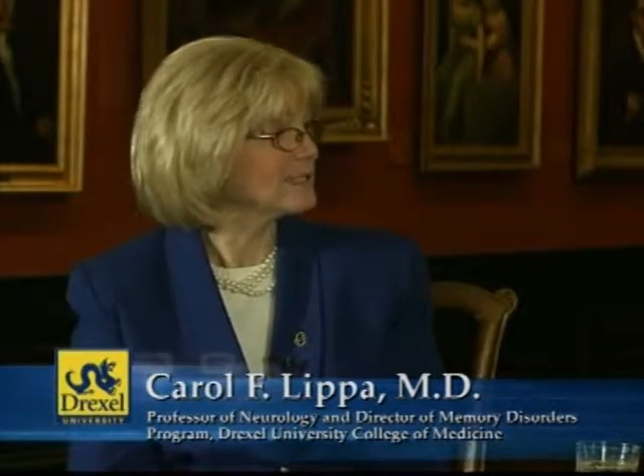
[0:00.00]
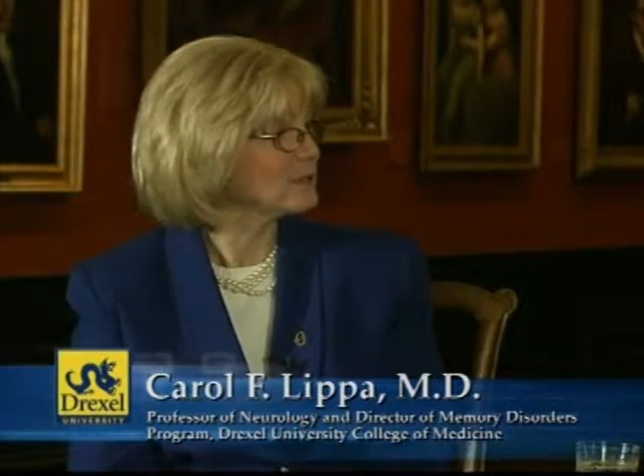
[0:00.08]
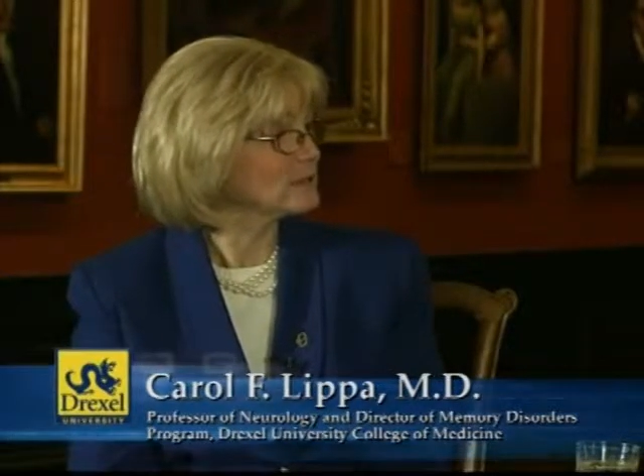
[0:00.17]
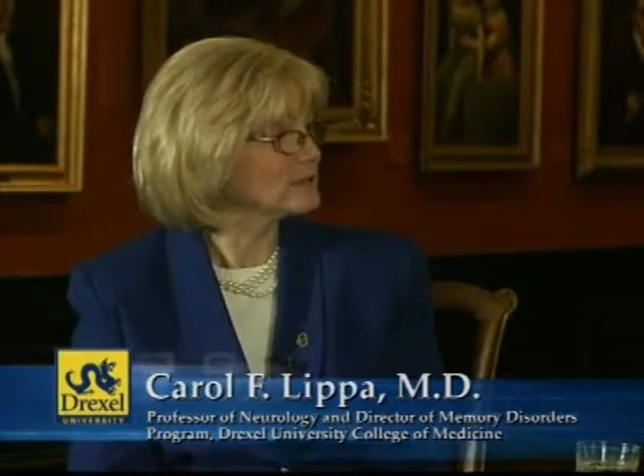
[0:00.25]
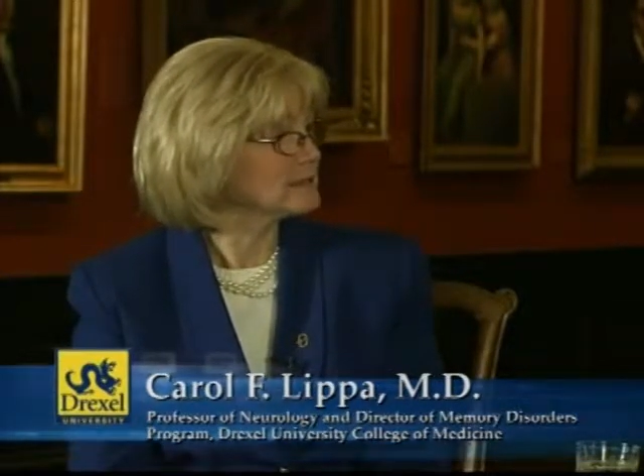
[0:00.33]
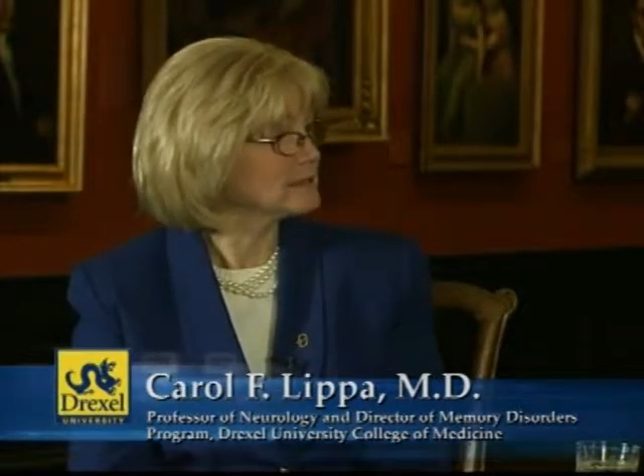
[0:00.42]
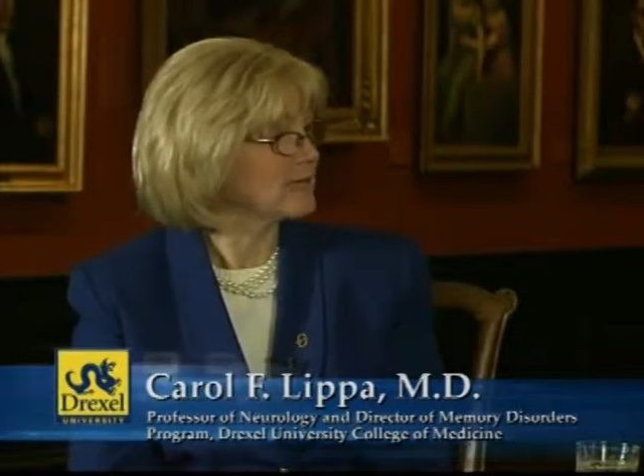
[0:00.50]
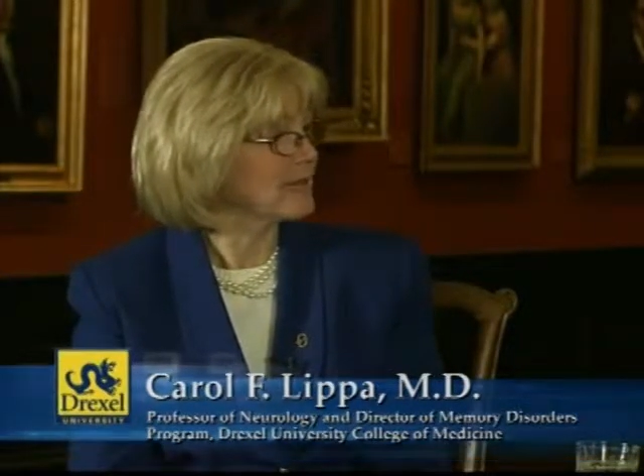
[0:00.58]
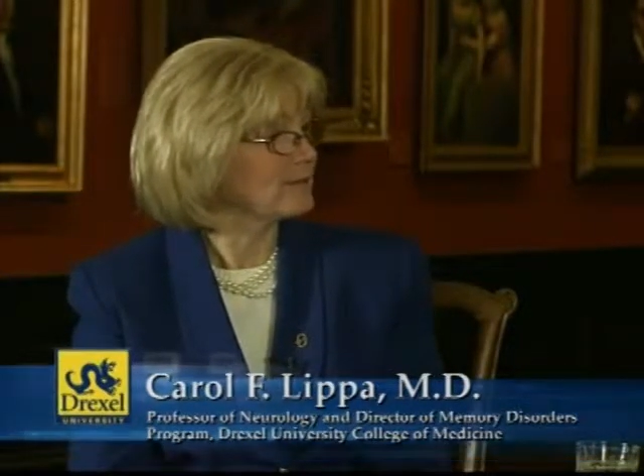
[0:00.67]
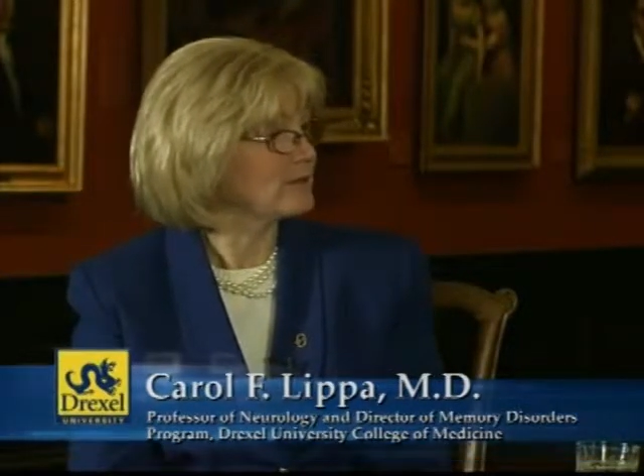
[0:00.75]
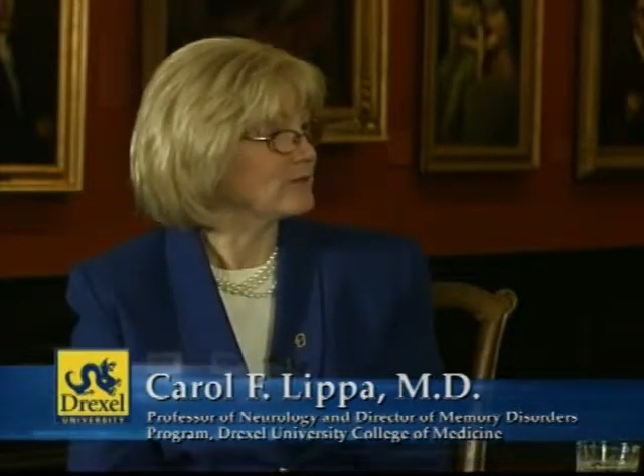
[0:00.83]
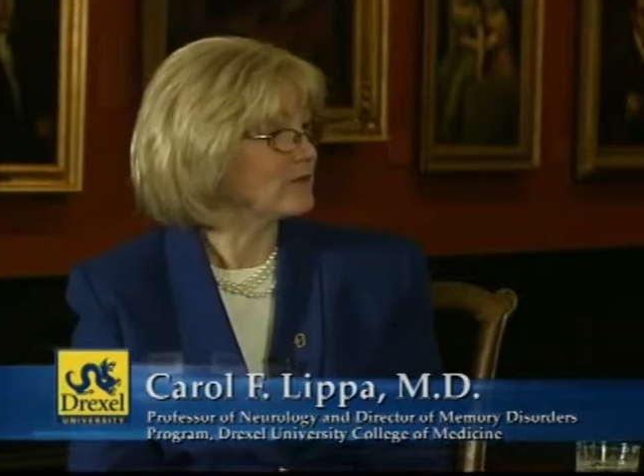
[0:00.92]
that are the
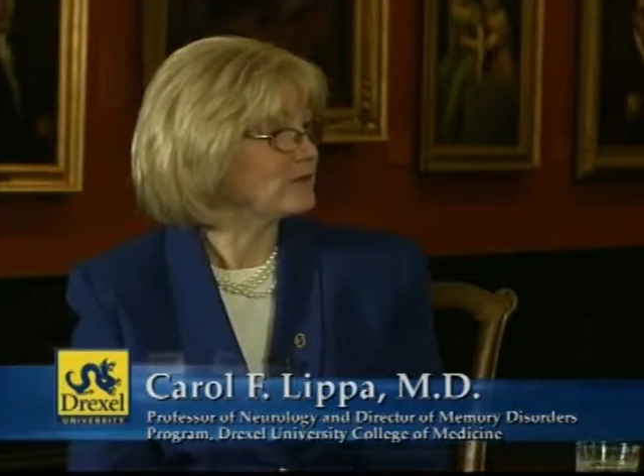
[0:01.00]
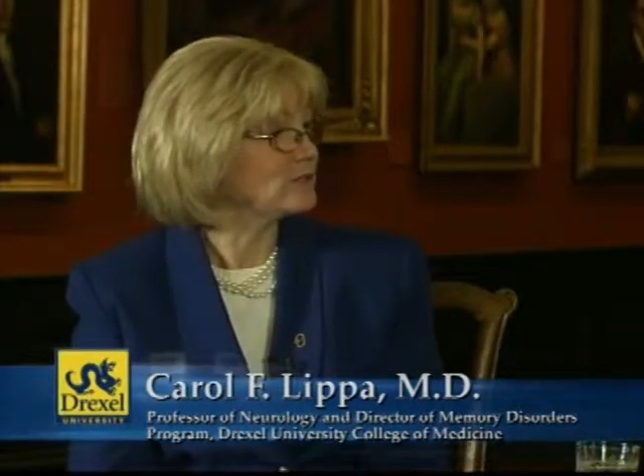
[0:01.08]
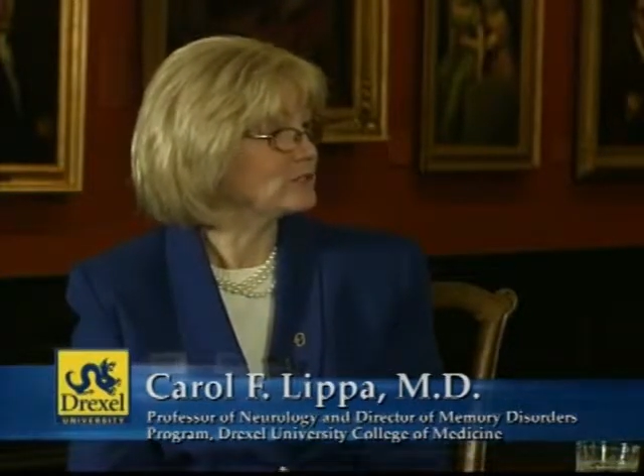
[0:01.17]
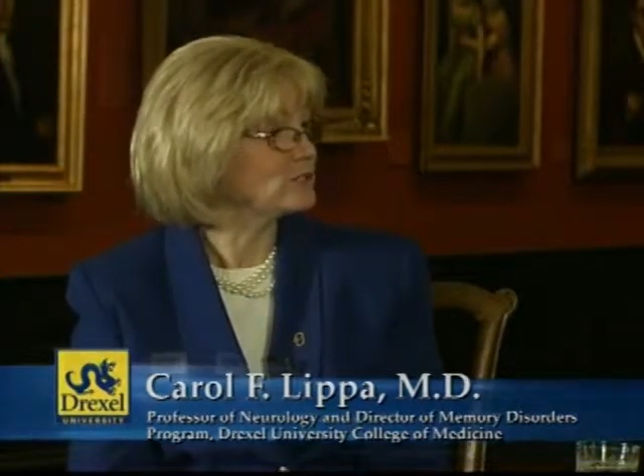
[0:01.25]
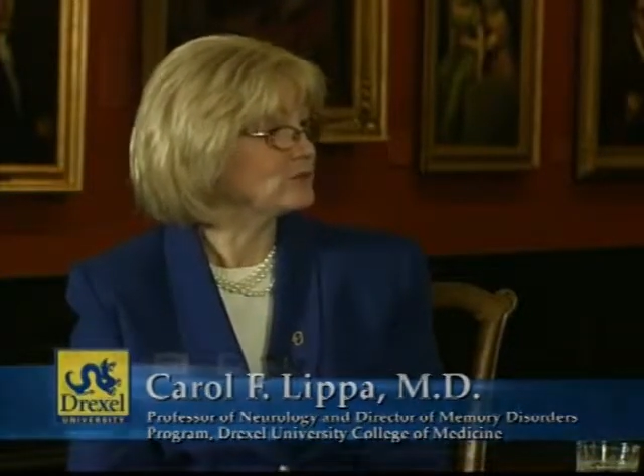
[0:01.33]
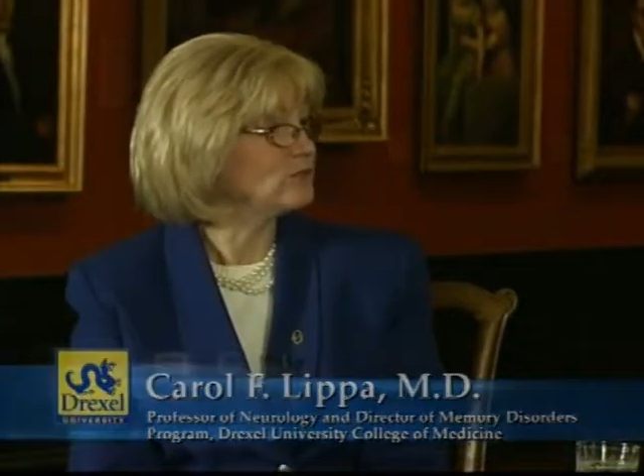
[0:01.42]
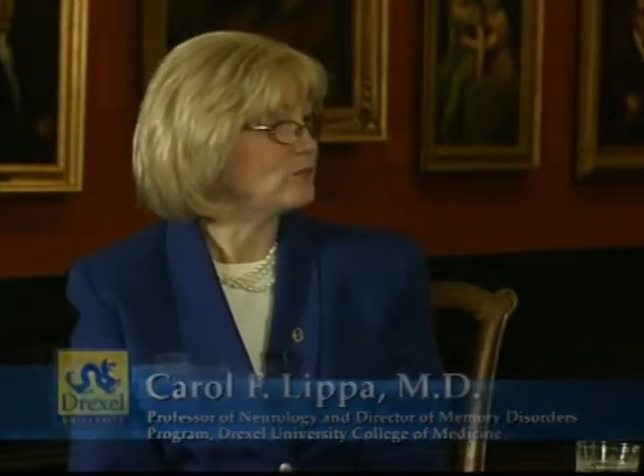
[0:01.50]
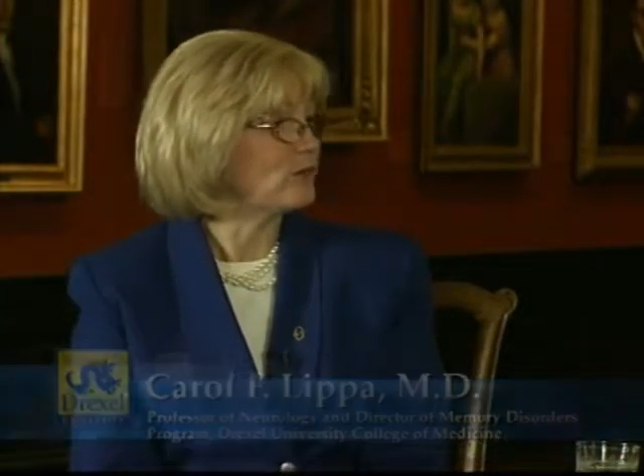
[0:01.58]
same. There are no two